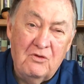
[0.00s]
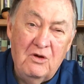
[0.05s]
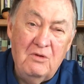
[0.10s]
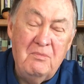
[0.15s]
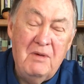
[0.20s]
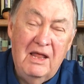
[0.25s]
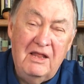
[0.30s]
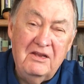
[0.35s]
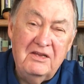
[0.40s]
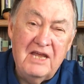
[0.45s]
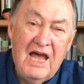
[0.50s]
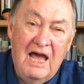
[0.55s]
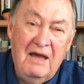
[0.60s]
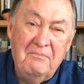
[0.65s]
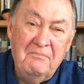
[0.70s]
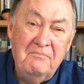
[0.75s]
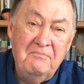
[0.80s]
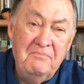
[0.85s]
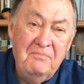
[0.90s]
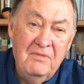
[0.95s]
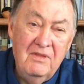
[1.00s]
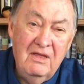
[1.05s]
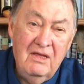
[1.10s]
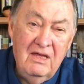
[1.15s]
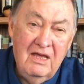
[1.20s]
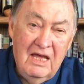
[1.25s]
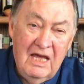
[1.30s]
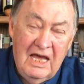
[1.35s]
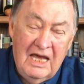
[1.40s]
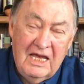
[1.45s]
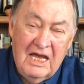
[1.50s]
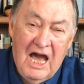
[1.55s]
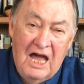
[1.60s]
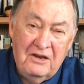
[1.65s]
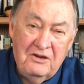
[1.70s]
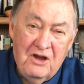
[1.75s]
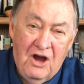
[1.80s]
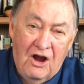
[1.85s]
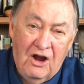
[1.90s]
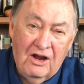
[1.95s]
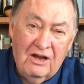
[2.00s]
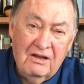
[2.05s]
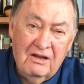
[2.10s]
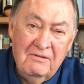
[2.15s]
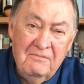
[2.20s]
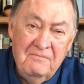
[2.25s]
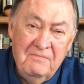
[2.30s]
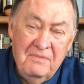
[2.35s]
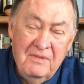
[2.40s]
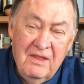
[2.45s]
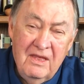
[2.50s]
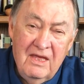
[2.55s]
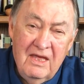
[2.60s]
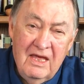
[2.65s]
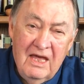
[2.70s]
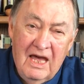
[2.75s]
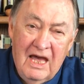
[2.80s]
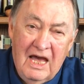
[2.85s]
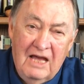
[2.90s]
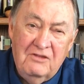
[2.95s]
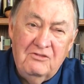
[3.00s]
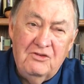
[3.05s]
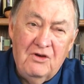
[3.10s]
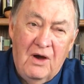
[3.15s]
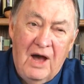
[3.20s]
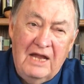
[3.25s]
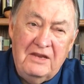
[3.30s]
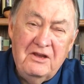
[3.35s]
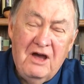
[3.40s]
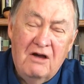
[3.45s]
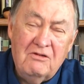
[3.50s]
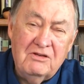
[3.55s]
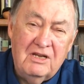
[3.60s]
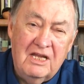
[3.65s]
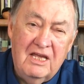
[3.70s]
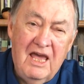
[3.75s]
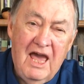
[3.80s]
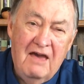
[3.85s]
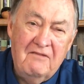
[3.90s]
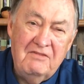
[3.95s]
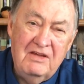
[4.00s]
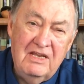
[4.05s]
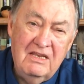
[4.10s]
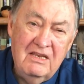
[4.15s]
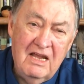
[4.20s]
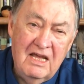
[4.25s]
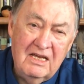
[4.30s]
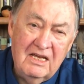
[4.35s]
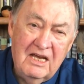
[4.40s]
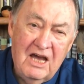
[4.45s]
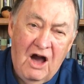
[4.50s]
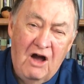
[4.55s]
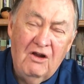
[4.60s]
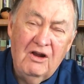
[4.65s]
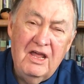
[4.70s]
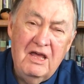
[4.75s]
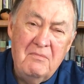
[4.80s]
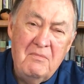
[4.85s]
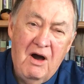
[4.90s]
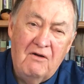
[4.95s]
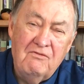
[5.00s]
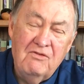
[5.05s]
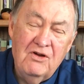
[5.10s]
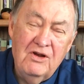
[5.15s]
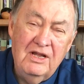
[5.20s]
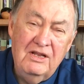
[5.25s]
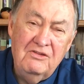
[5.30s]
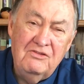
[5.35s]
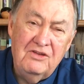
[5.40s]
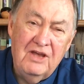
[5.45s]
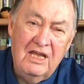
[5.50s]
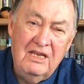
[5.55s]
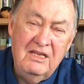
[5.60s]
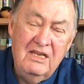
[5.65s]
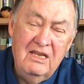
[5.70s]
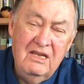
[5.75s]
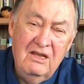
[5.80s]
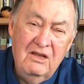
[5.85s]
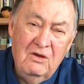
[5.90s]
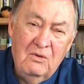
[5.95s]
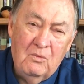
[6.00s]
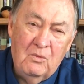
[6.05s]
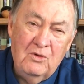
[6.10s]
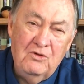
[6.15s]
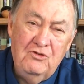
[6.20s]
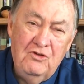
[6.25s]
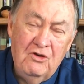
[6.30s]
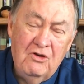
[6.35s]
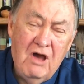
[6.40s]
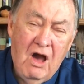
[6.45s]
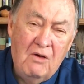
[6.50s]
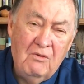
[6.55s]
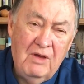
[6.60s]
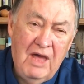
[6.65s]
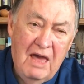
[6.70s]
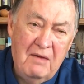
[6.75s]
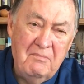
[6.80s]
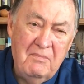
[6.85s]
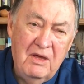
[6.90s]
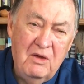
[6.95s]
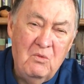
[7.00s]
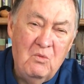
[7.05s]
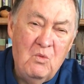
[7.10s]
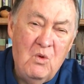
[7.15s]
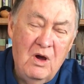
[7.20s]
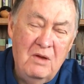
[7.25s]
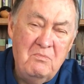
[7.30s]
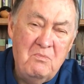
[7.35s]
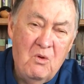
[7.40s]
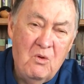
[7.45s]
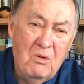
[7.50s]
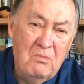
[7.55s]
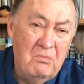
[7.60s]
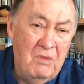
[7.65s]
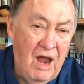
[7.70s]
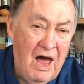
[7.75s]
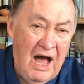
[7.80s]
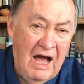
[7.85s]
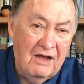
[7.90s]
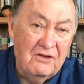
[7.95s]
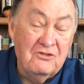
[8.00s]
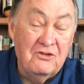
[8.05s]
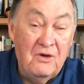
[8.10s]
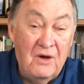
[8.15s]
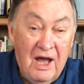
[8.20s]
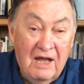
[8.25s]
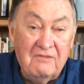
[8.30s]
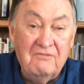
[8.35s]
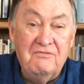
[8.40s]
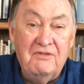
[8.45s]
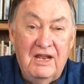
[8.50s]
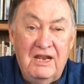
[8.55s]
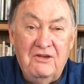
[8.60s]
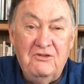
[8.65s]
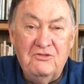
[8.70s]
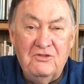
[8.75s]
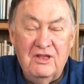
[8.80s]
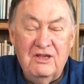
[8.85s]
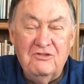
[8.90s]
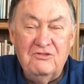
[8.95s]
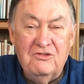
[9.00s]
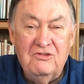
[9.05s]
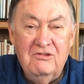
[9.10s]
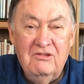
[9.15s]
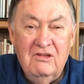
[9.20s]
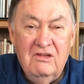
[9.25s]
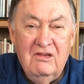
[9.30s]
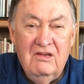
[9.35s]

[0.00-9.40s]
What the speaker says: through by the time it got dark. And so I talked to Kevin, called him over and said, would you go get me one more block so I can finish this